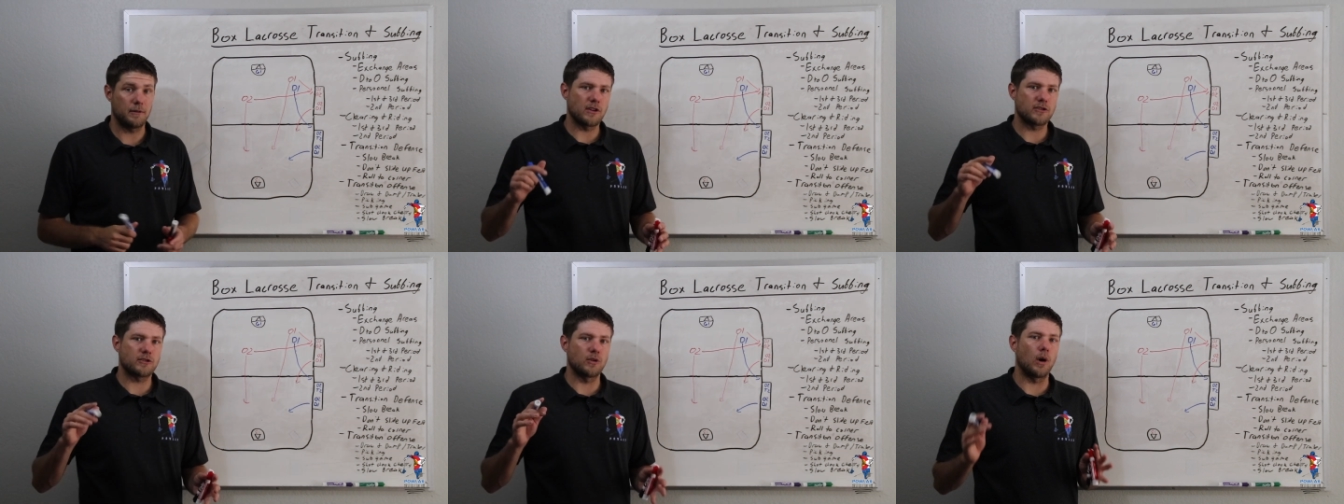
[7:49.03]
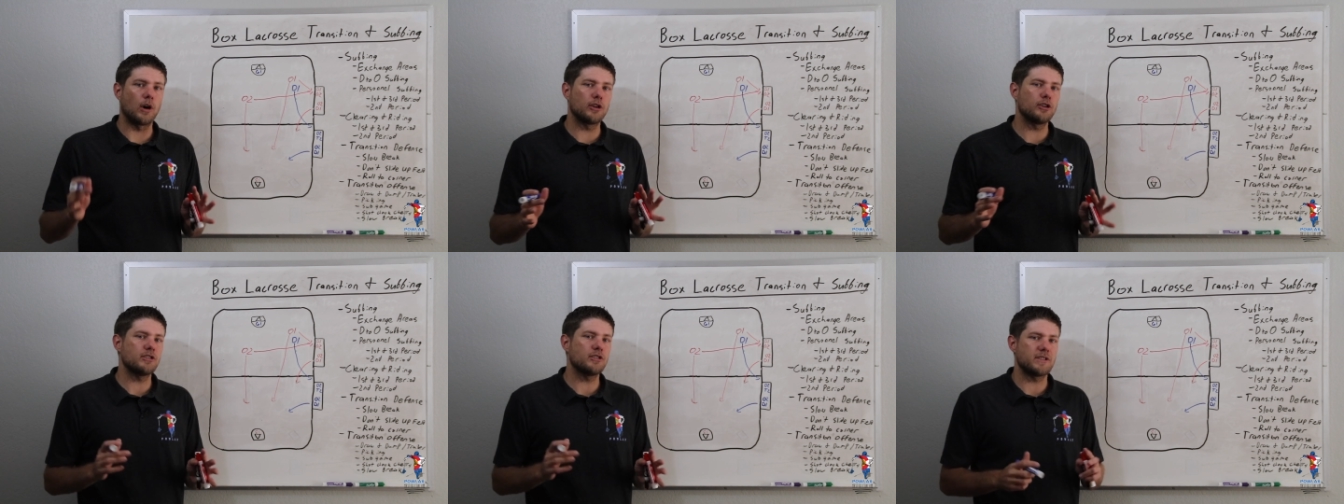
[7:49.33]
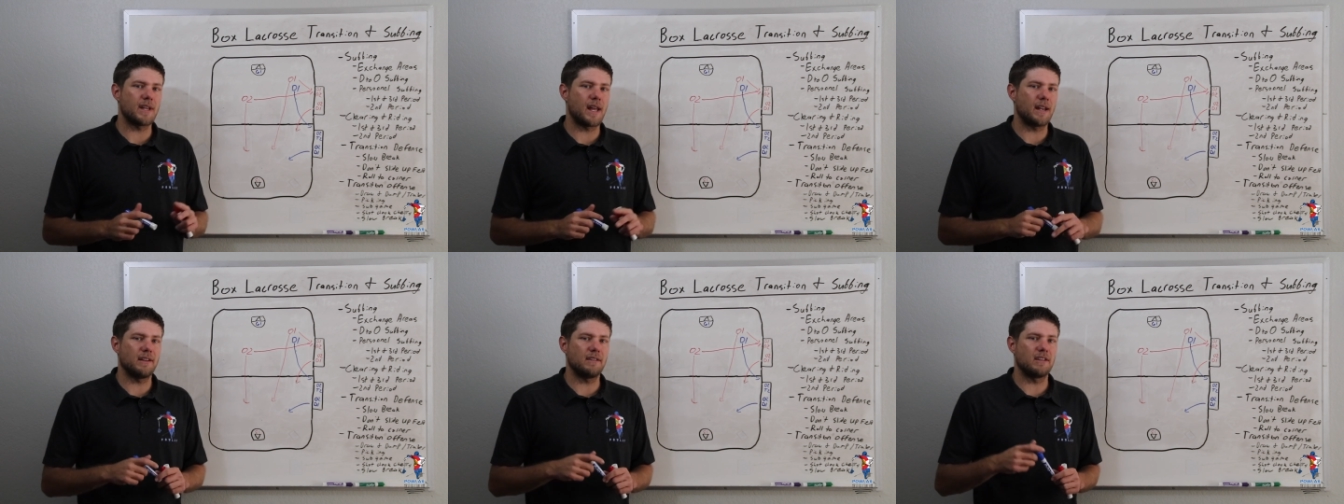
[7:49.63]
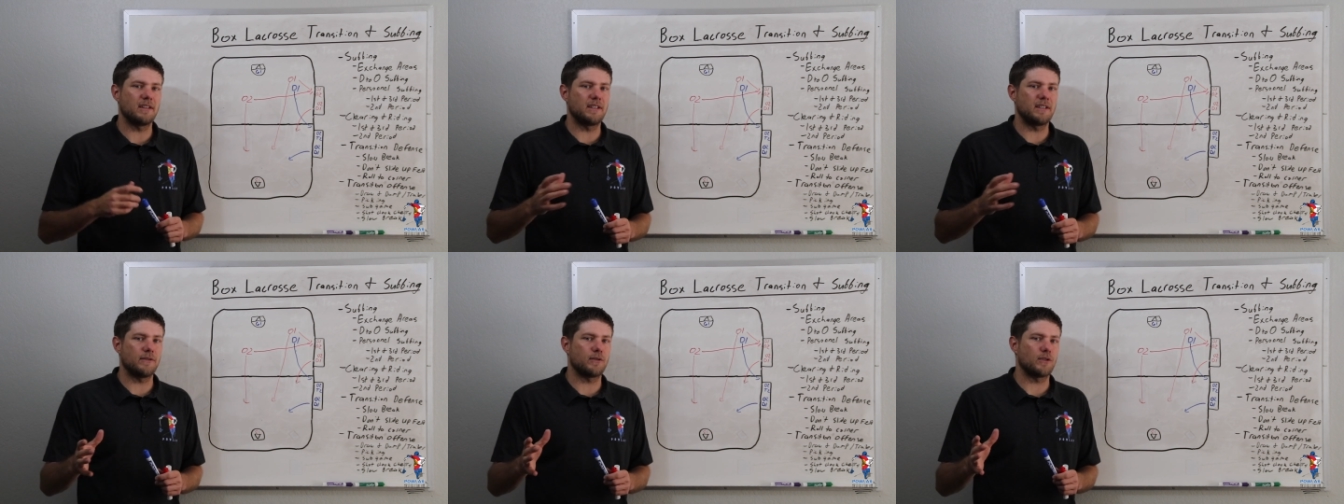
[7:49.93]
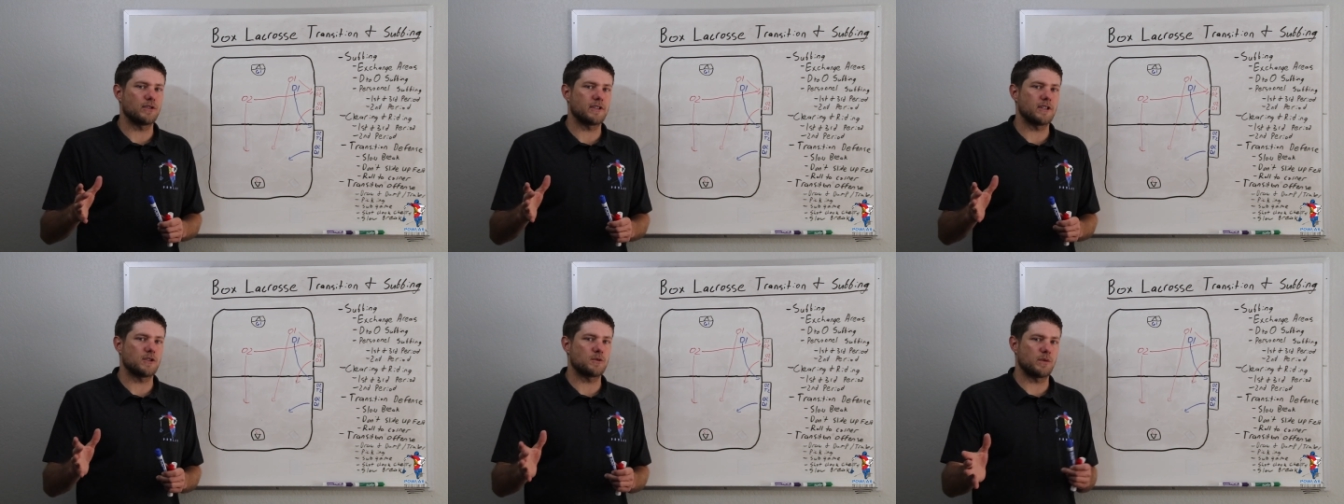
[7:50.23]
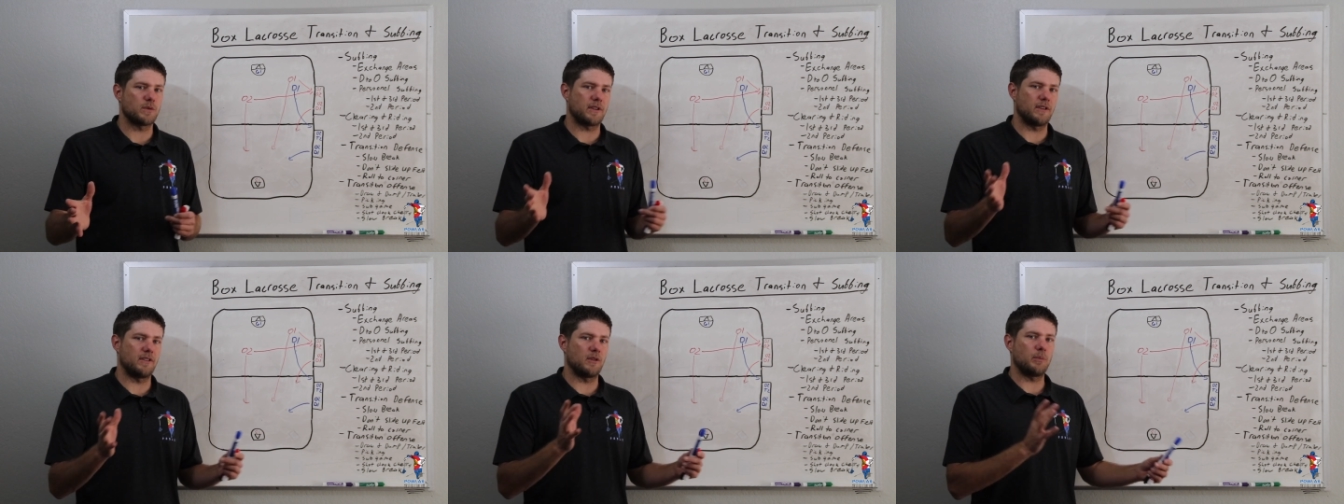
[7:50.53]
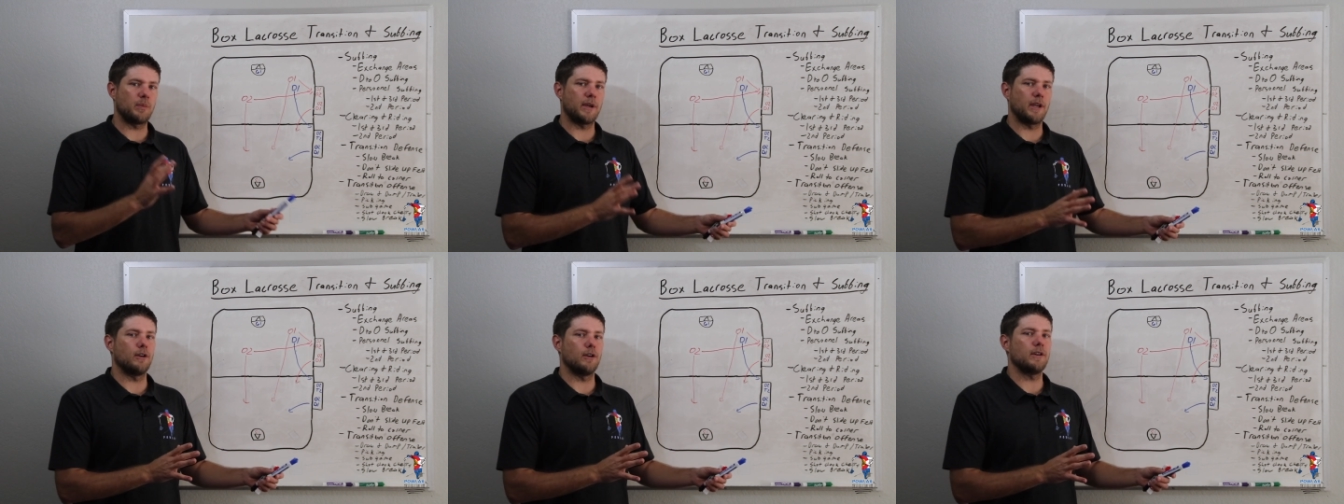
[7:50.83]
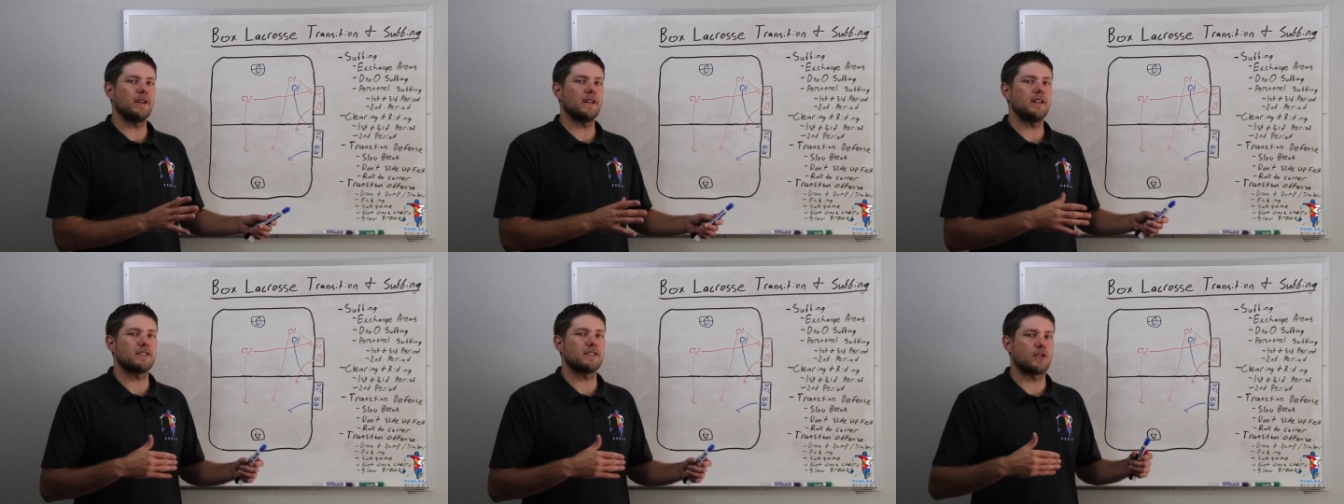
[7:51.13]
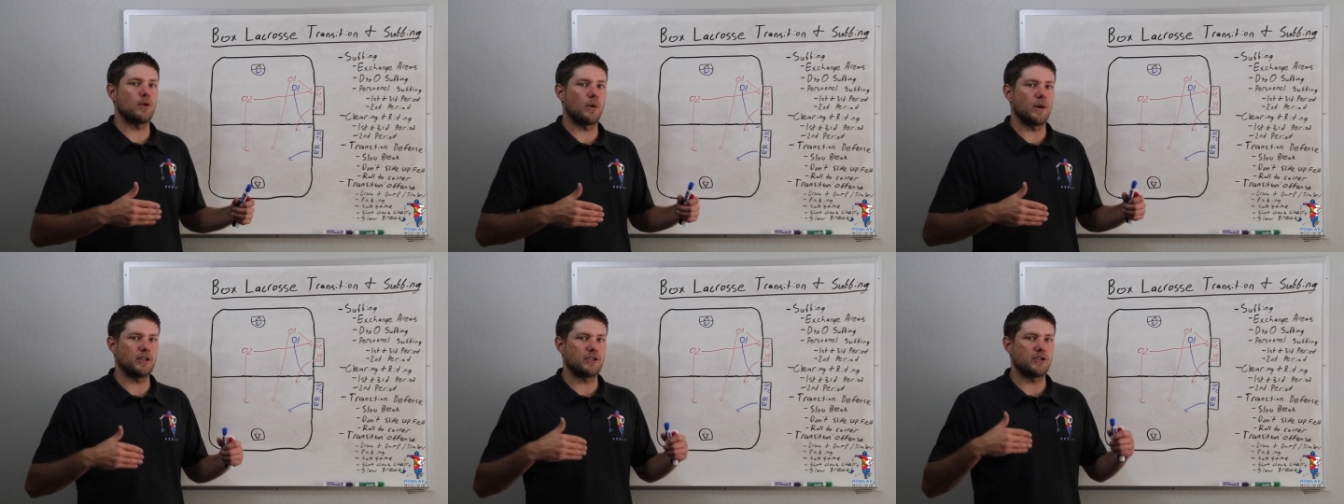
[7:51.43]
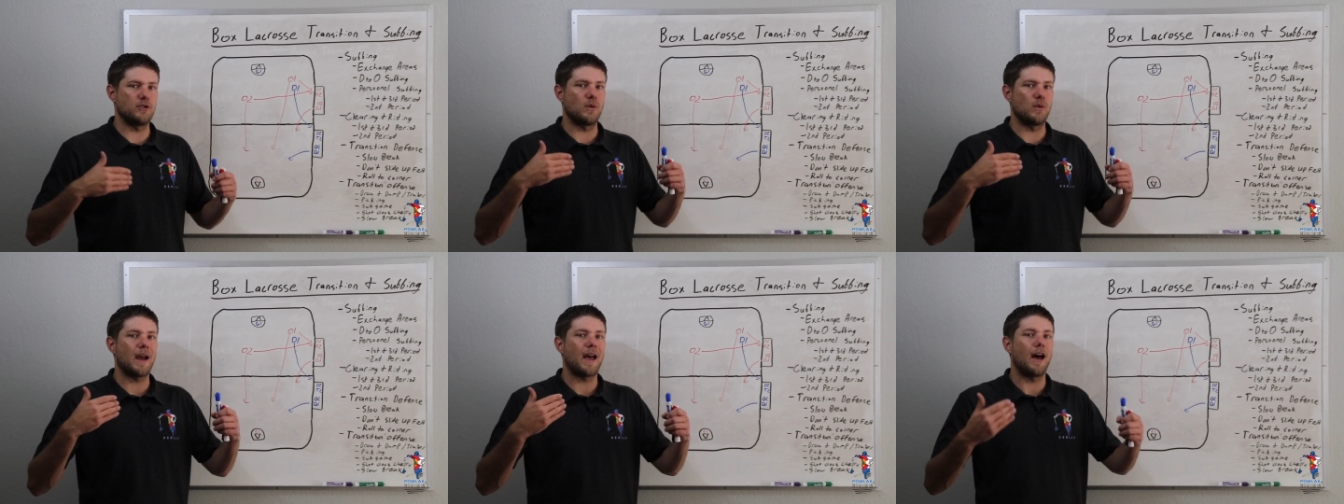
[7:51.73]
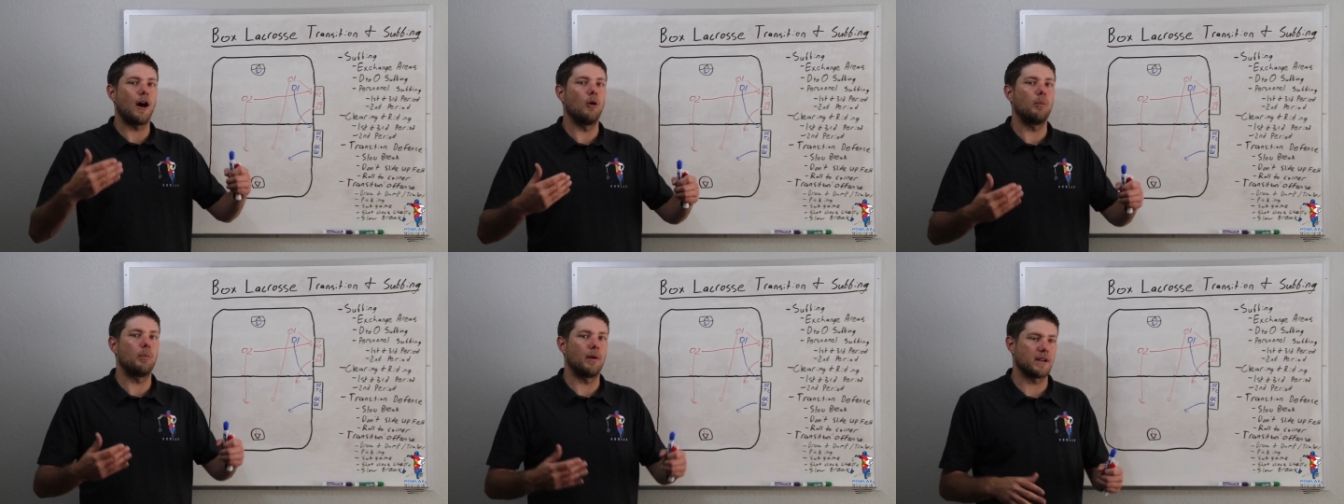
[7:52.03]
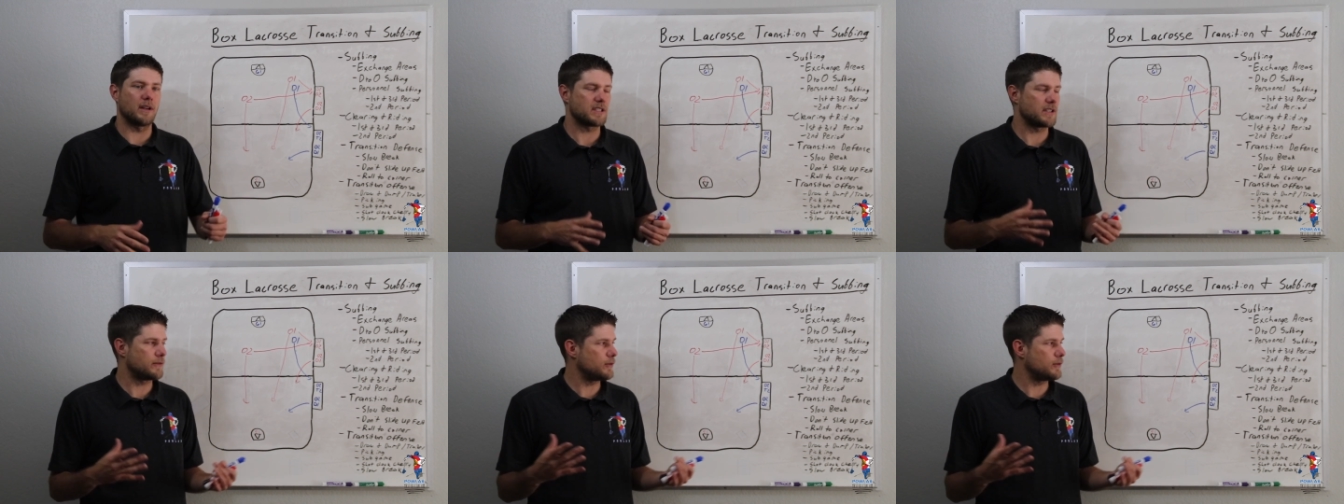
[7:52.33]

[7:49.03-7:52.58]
So understanding the differences within the period is going to help us.